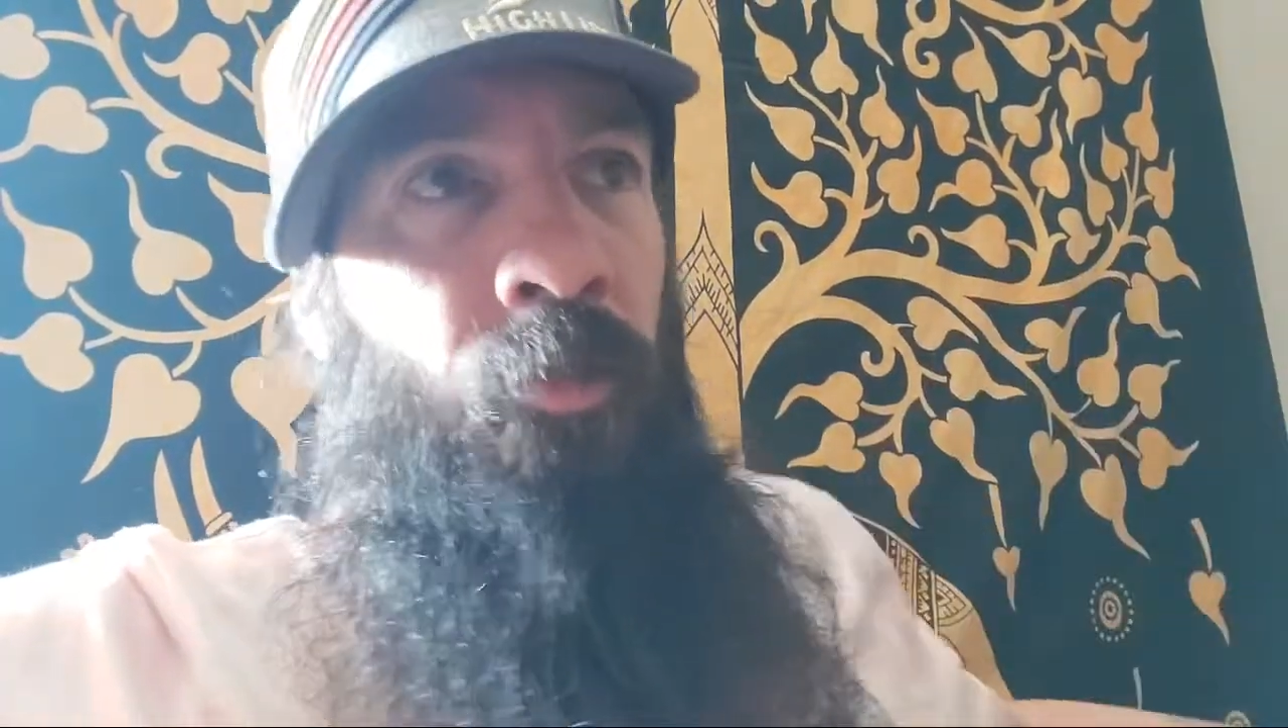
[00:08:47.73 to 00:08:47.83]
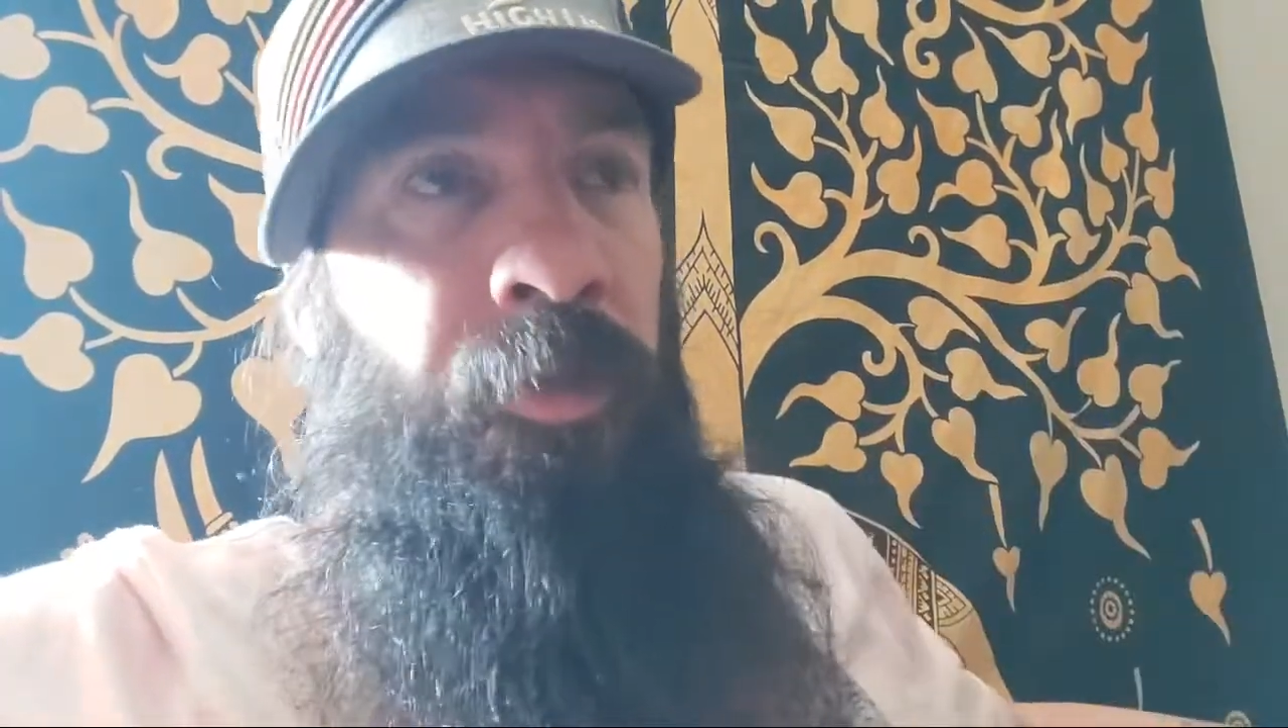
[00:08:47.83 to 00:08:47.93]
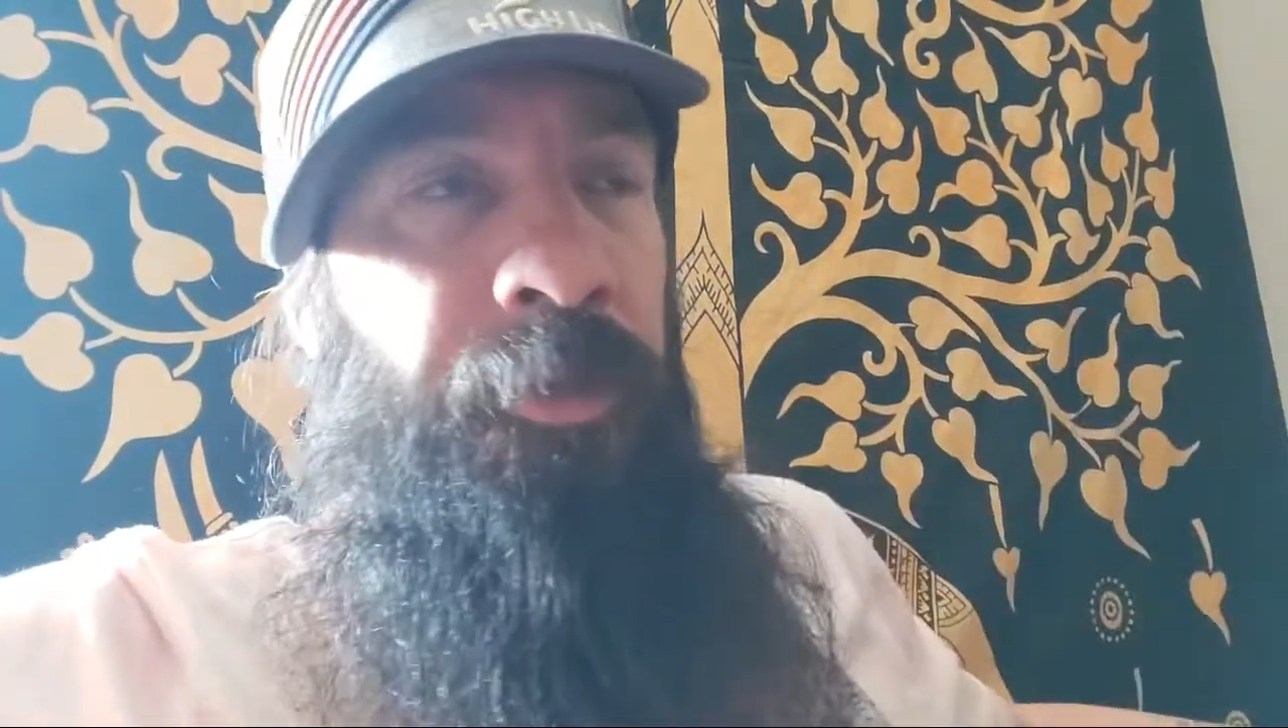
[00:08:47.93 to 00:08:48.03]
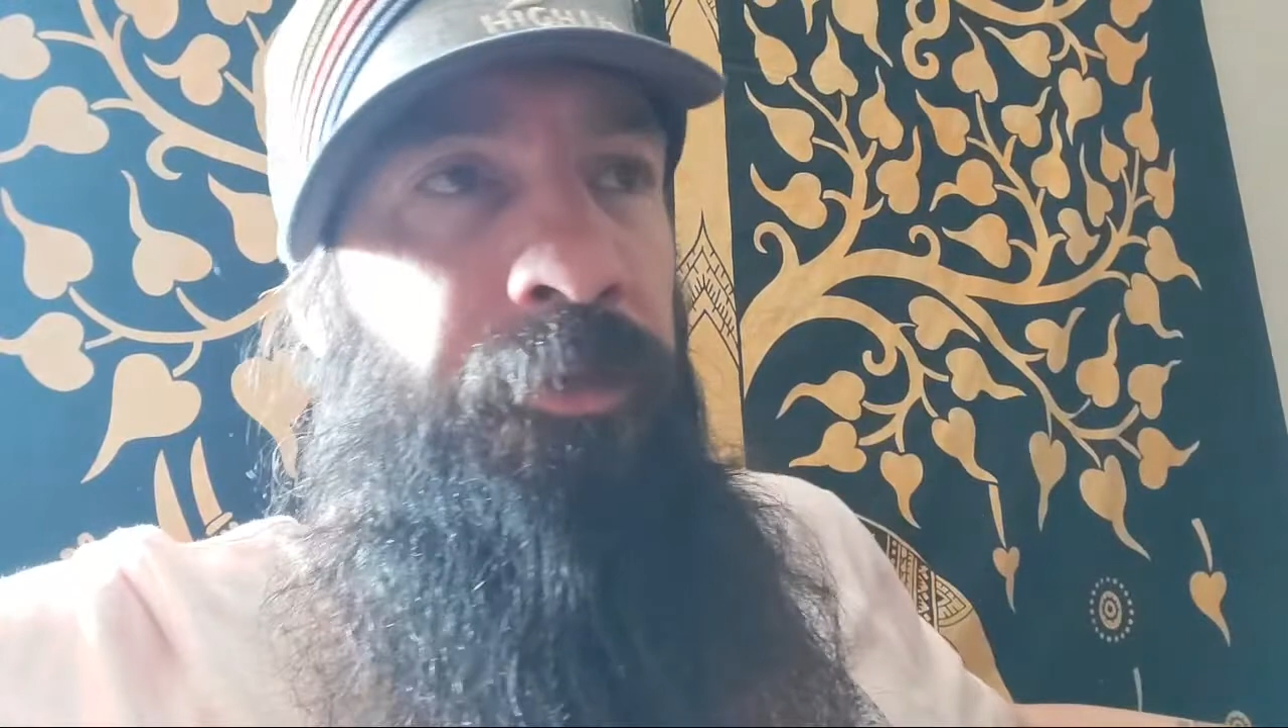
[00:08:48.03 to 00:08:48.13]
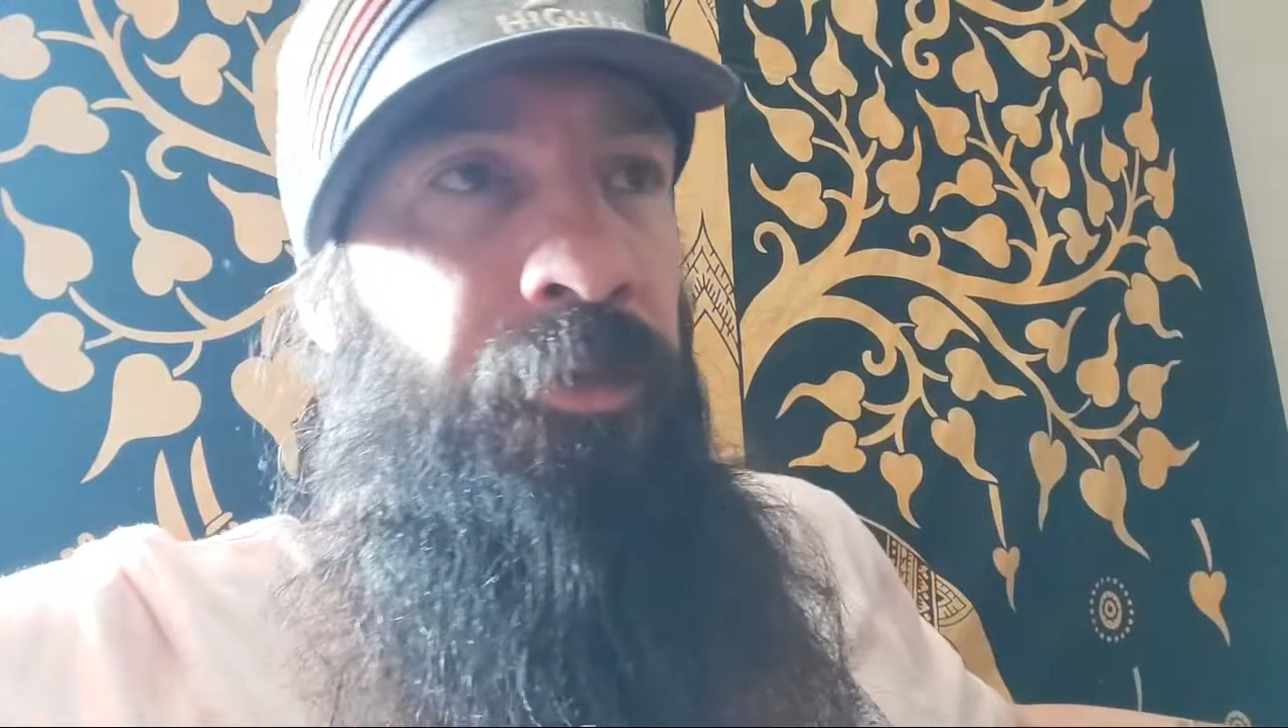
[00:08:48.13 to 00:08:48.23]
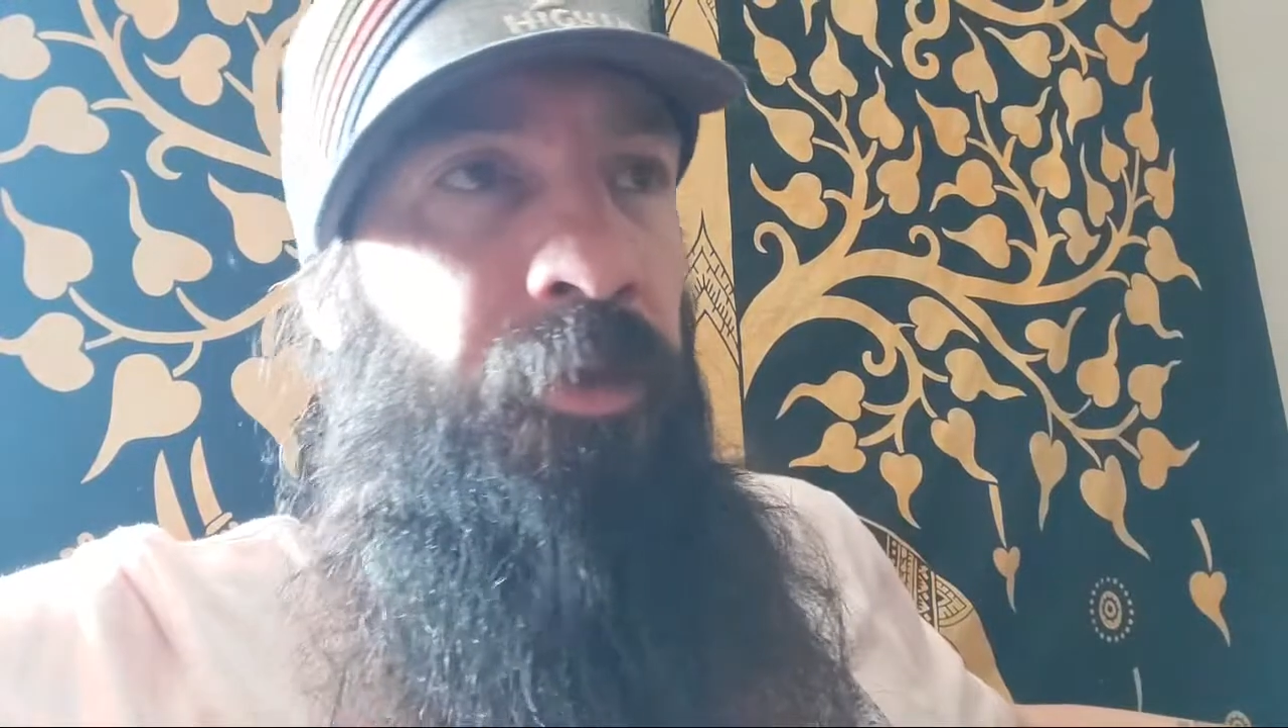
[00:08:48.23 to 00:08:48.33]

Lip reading: with